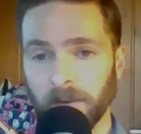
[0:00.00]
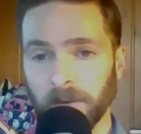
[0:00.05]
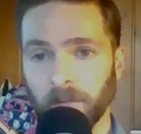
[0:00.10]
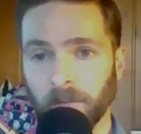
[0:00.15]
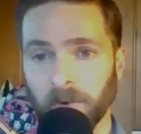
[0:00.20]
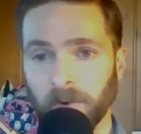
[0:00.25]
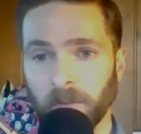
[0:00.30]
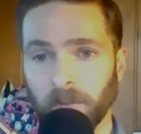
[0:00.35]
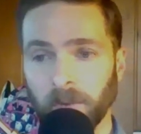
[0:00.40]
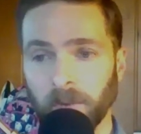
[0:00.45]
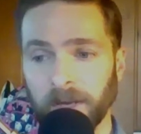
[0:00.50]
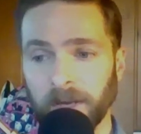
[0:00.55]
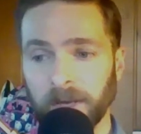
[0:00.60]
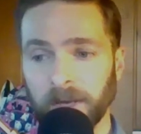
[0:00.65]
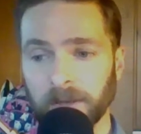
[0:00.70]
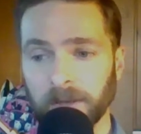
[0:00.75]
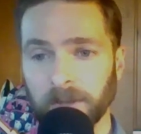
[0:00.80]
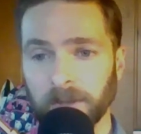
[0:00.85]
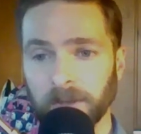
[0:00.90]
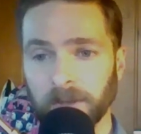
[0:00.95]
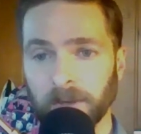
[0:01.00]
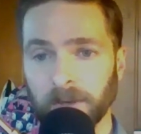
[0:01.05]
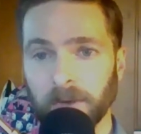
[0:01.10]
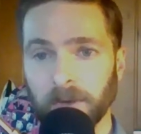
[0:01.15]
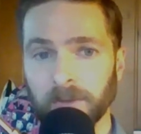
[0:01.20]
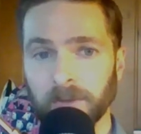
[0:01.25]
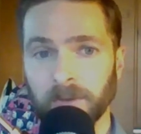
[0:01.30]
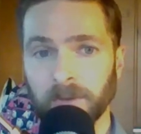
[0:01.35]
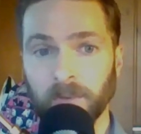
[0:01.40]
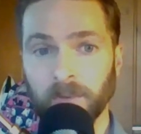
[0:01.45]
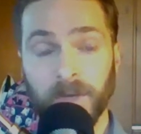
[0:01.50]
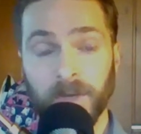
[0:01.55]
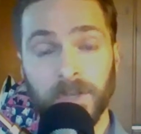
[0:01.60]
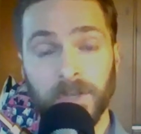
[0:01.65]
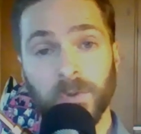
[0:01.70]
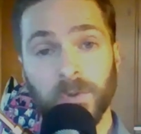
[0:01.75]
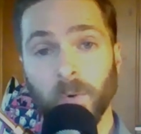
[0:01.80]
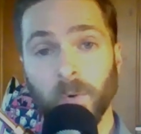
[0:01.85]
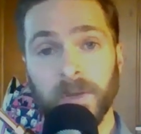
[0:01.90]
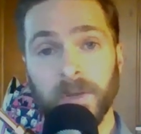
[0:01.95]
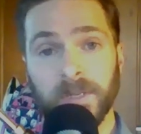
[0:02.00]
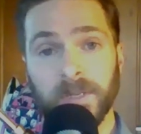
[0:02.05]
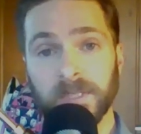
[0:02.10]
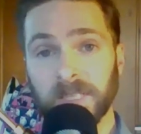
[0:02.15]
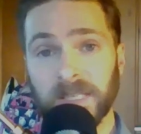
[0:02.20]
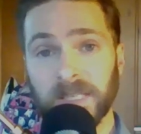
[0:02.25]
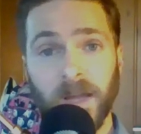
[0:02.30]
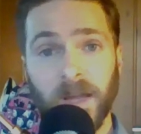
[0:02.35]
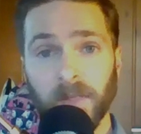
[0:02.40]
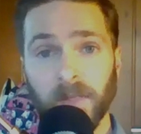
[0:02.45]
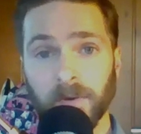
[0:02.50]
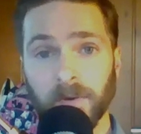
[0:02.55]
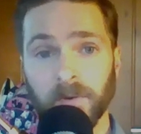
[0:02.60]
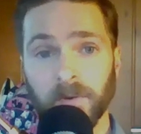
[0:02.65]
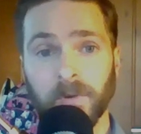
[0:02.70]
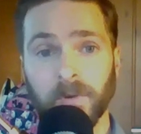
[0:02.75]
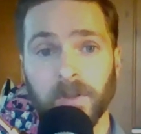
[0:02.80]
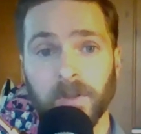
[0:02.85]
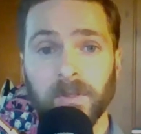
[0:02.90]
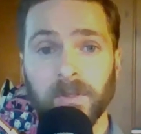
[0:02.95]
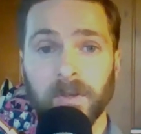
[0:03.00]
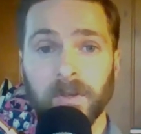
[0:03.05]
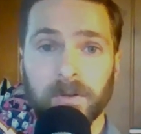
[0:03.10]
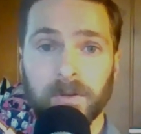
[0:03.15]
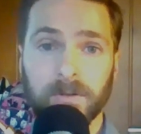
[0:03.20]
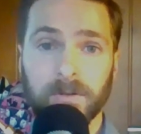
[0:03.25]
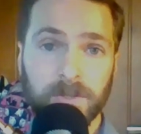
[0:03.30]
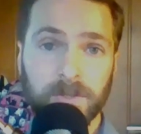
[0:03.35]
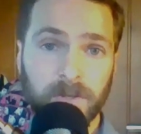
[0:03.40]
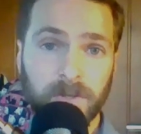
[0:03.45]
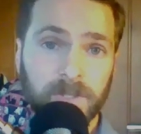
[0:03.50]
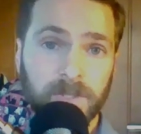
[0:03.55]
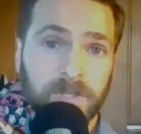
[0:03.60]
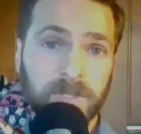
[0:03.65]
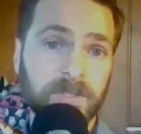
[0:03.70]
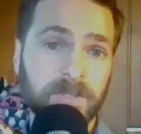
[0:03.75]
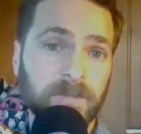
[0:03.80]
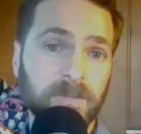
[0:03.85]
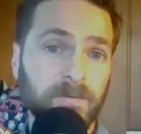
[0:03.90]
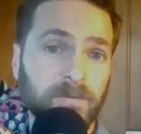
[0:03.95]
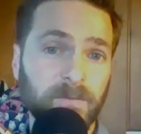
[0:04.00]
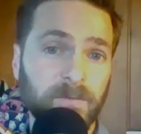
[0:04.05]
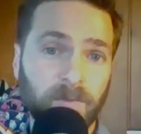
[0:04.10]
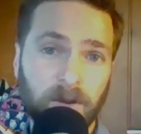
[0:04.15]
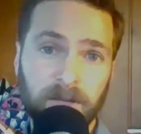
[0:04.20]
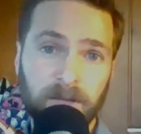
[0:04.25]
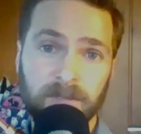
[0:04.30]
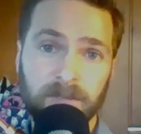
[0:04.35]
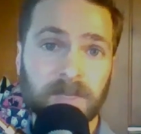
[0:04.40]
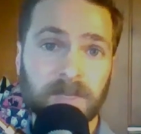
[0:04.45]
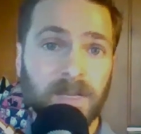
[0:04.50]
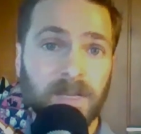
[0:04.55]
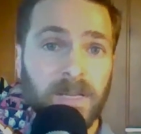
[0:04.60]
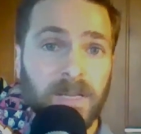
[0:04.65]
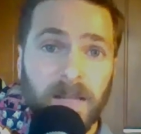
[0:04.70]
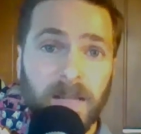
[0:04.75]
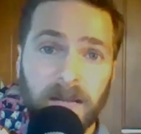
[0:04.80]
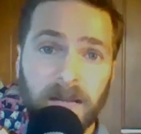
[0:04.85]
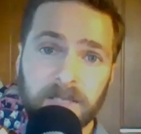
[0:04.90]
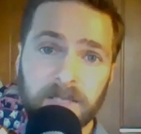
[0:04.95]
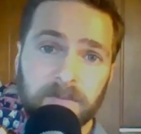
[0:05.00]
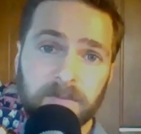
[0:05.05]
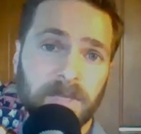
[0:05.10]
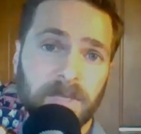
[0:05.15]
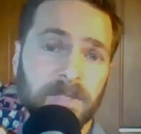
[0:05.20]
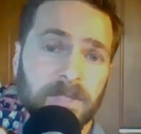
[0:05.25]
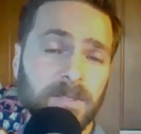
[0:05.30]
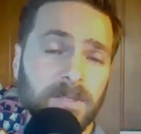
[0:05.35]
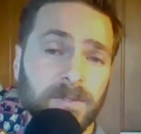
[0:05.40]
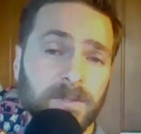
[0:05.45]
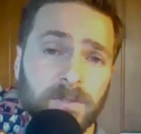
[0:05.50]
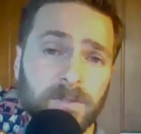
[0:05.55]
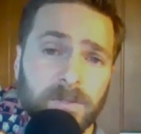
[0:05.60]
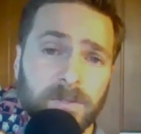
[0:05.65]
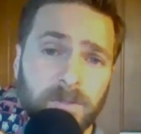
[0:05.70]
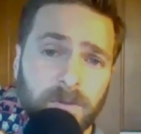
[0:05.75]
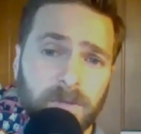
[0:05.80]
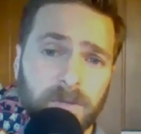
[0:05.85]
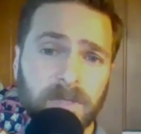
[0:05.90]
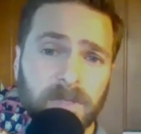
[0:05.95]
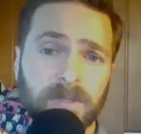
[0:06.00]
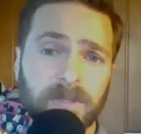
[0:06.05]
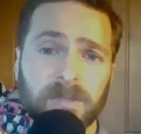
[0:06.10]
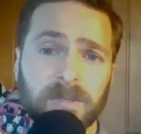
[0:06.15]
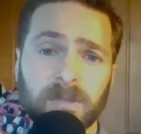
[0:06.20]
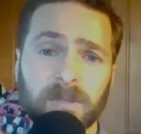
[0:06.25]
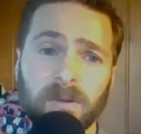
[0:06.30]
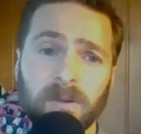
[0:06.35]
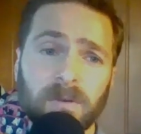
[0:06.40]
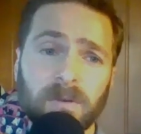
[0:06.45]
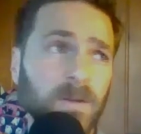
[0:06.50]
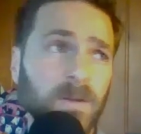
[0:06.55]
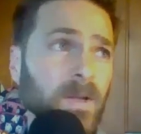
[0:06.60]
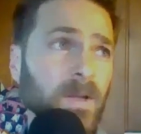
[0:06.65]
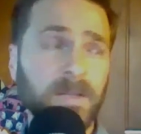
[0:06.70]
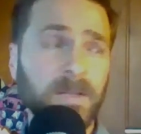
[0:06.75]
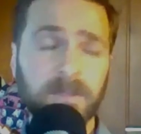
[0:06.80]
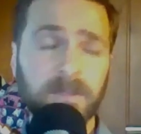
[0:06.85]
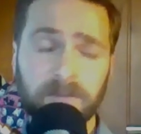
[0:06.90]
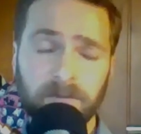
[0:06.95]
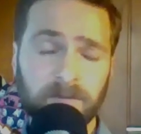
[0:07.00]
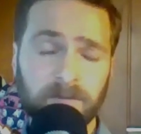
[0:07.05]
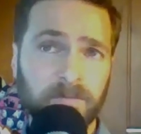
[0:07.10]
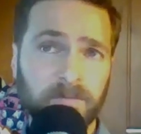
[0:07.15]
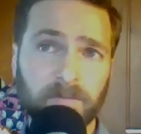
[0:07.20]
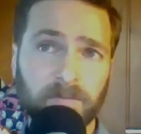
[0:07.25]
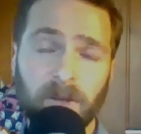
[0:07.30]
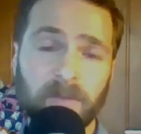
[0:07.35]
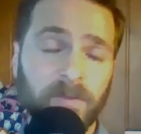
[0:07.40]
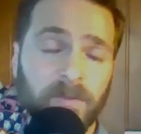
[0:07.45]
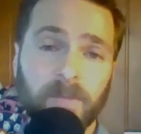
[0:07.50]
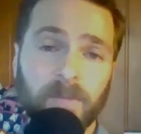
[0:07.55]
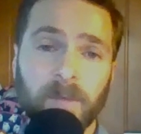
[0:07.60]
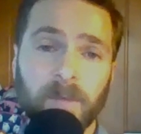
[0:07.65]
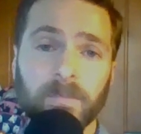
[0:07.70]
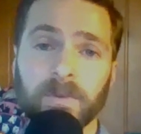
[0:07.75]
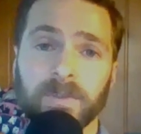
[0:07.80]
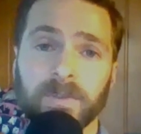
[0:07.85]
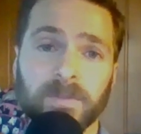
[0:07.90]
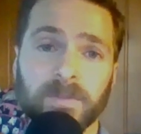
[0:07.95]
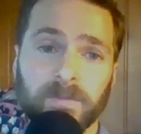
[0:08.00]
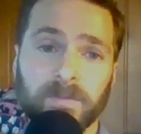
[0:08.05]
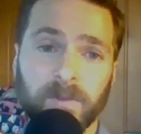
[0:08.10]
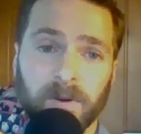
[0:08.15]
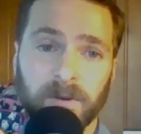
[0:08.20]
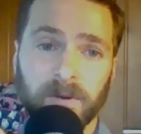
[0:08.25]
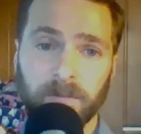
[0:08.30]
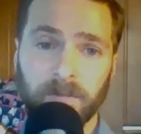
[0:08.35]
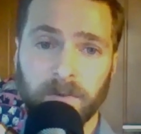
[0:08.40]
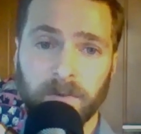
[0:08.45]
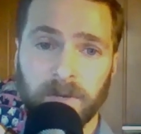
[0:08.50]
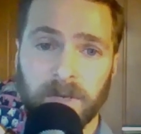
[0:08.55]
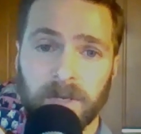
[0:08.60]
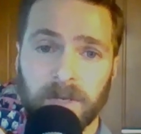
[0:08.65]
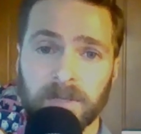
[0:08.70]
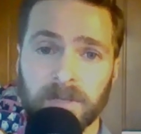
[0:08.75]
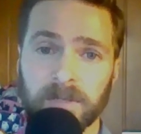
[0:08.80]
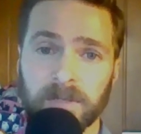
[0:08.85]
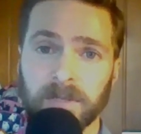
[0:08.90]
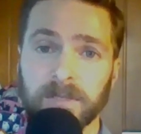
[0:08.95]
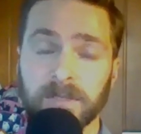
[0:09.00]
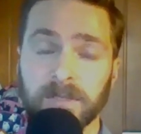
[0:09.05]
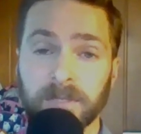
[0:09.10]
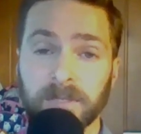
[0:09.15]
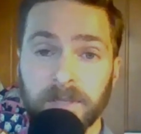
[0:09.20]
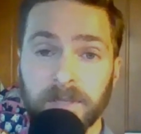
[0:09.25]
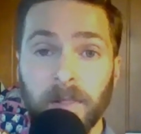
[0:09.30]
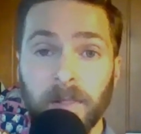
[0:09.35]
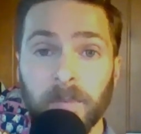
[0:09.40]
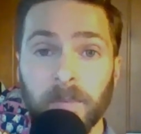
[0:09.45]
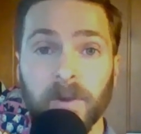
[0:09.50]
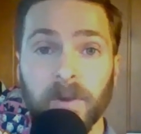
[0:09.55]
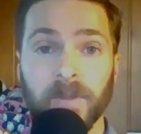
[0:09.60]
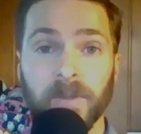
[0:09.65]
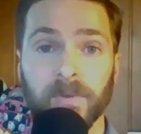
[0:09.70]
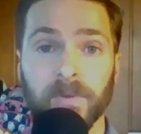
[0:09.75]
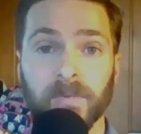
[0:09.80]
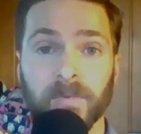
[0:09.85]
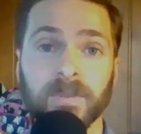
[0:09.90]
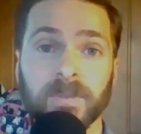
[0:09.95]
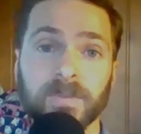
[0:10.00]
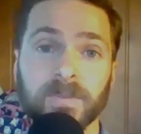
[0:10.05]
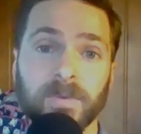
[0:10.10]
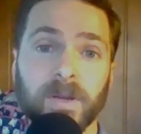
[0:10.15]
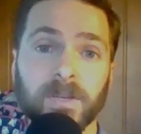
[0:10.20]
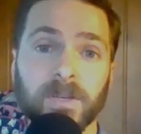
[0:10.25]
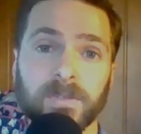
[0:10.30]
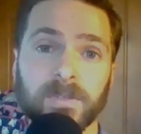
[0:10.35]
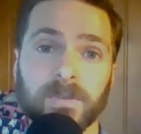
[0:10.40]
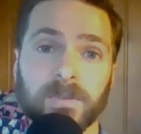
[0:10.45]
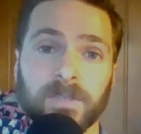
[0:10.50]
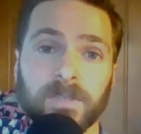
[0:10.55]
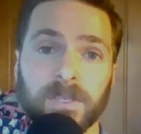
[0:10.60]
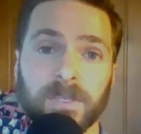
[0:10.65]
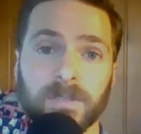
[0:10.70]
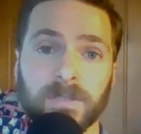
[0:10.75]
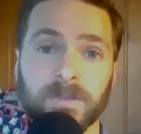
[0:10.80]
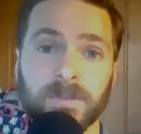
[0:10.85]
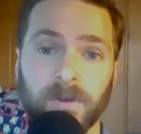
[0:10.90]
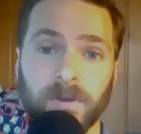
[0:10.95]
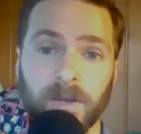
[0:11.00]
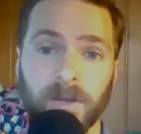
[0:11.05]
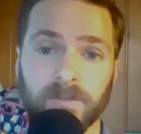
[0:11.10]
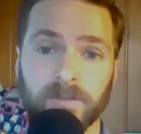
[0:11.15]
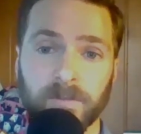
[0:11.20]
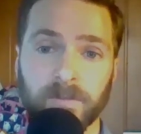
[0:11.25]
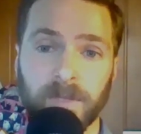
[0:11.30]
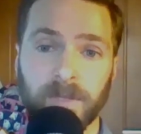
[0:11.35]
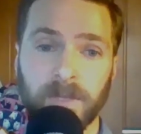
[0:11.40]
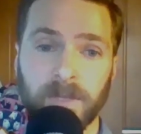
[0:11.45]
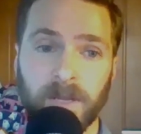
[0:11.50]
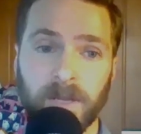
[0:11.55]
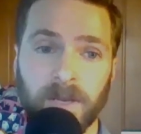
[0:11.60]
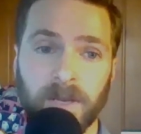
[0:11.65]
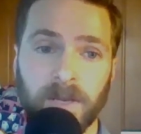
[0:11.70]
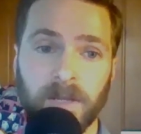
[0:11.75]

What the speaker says: We're waiting to rejoin together with churches and friends and classmates and students and all kinds of other members of our communities to celebrate the resurrection of Jesus Christ from the dead.